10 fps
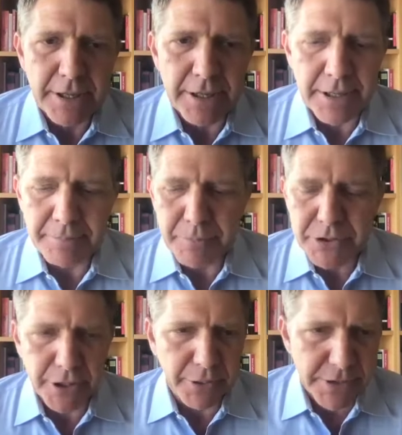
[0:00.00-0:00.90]
Uh,
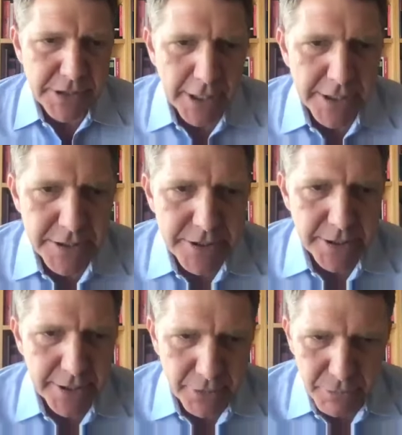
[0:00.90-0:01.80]
starting with Texas,
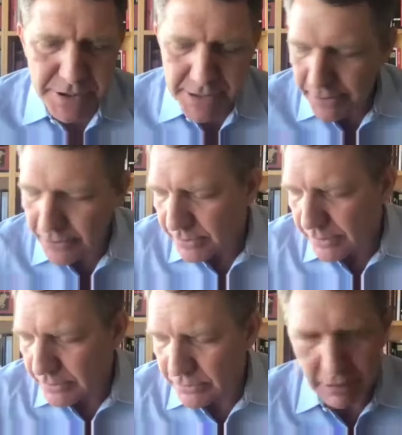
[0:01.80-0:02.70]
again, it was settled
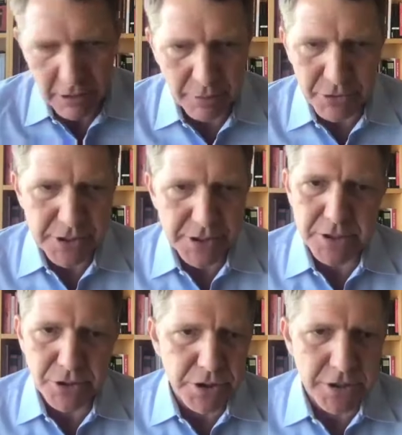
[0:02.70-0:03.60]
almost
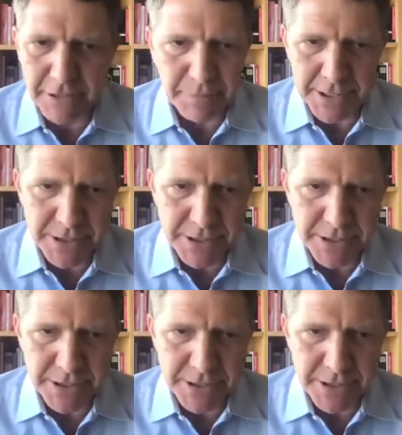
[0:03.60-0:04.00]
exclusively by